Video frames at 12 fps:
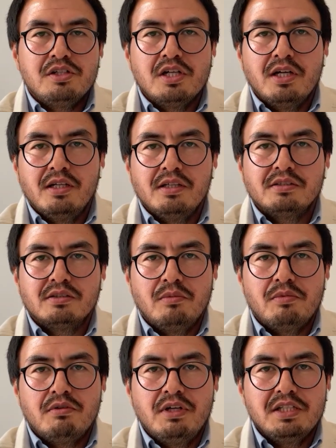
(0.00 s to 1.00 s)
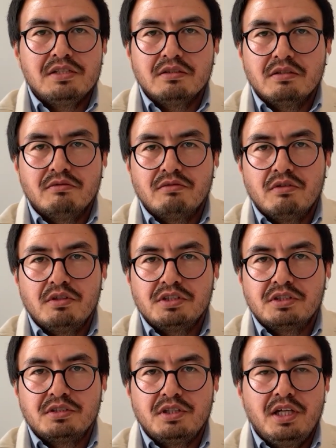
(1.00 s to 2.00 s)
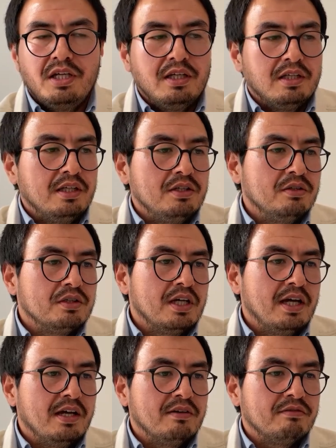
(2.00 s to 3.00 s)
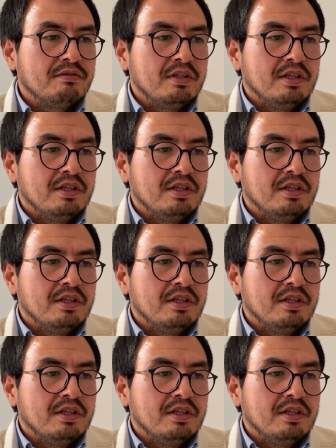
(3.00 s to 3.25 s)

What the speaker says: journalists operate, of course, they don't have